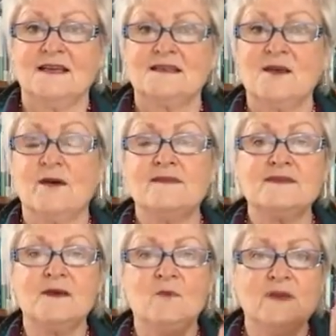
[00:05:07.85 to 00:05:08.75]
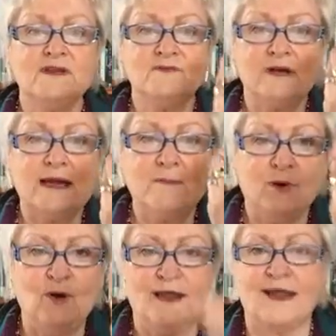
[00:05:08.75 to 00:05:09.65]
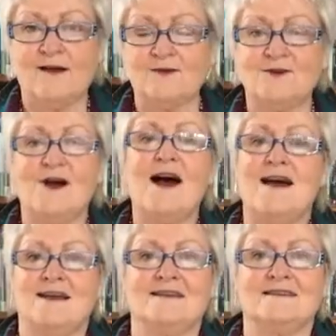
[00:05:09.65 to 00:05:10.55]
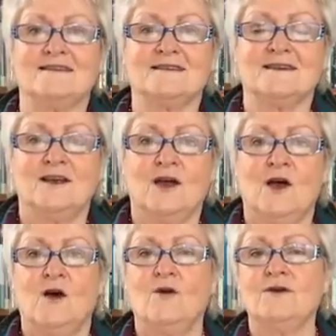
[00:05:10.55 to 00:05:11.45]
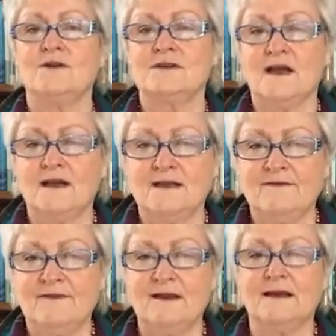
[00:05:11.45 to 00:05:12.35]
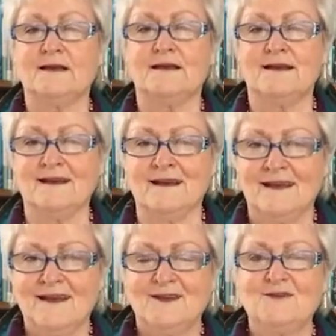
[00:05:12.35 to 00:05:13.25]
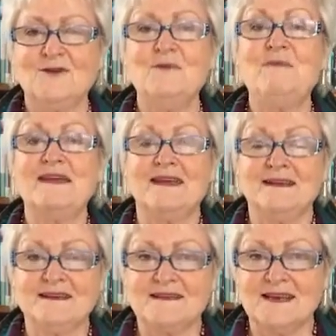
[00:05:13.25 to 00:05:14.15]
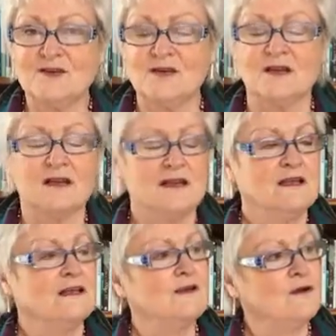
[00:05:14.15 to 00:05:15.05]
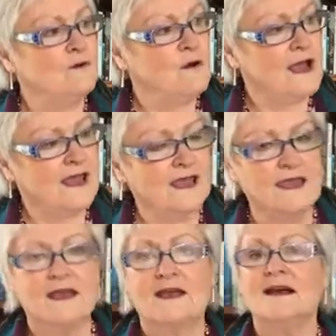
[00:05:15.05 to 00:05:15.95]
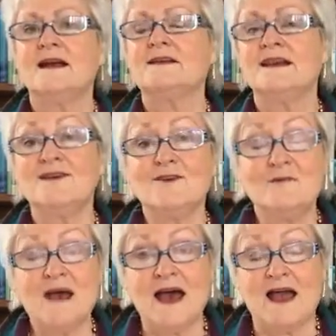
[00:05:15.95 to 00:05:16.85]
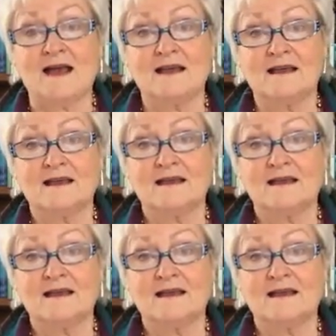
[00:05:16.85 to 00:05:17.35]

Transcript: So if someone is really pulling on your eyes, or you're starting to feel a little droopy in a session, look away and then look back.